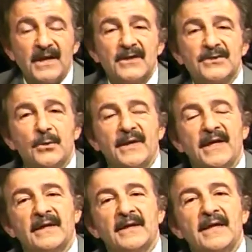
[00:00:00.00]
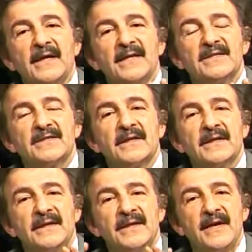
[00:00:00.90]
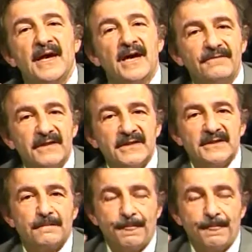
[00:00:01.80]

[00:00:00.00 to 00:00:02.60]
So again, it's done in the office